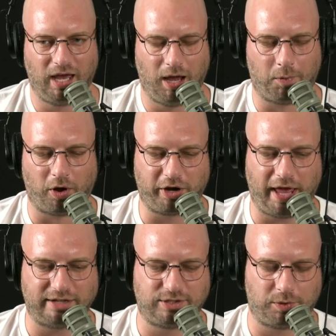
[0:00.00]
uh, we're going
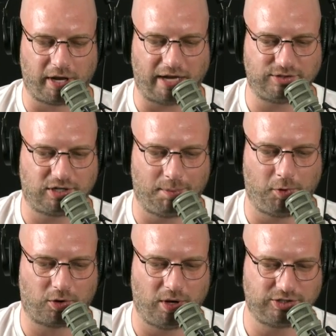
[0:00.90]
to ask you. We're going to ask you a couple
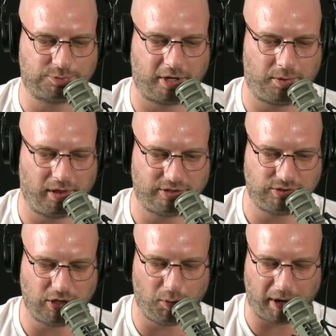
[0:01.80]
more questions, brother, and let
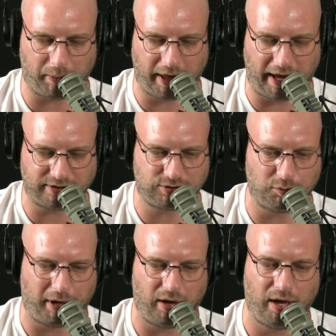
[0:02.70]
you go. But I want to ask you
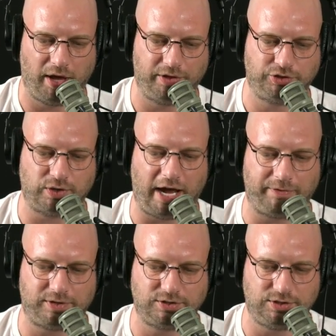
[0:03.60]
about uh, the
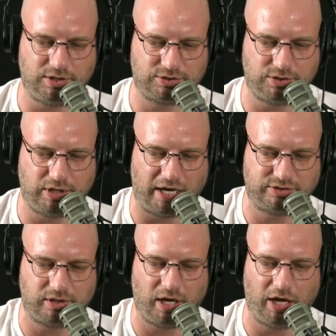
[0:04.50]
draft this year. So you
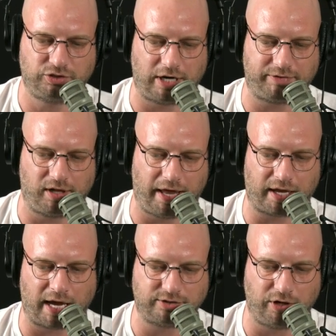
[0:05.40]
guys uh, drafted a lot of
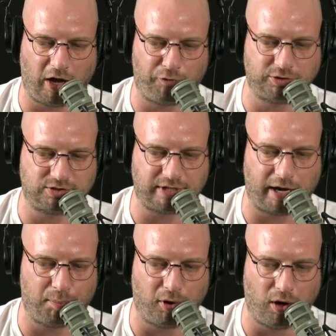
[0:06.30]
guys on the offensive side
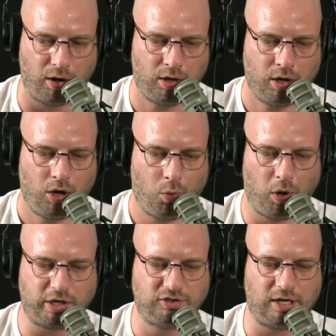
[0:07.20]
of the ball.
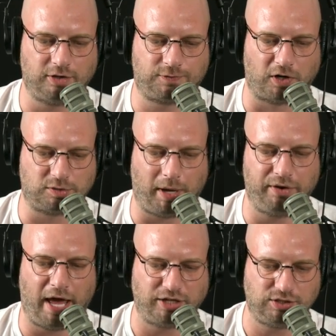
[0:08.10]
What can you tell us first about
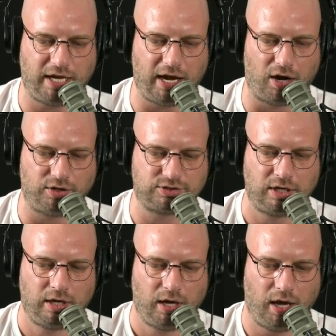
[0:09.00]
Najee Harris?
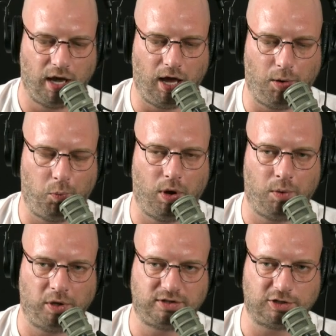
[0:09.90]
Uh, wh-
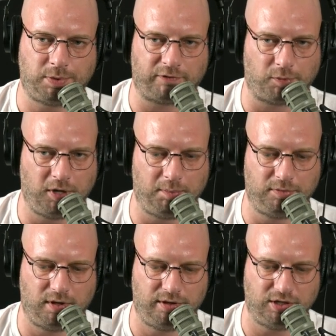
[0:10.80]
what to expect from
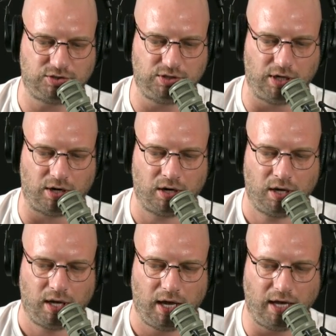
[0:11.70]
him this year,
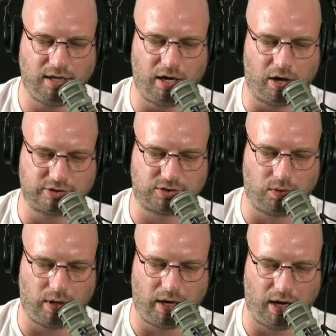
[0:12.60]
and then
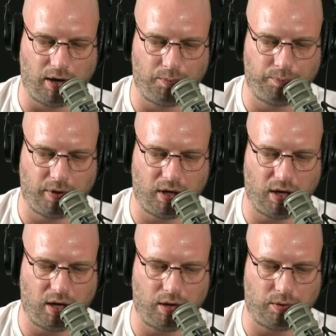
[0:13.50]
also uh,
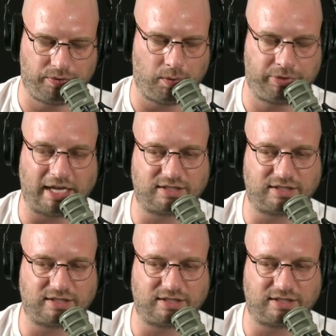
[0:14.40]
uh, that's a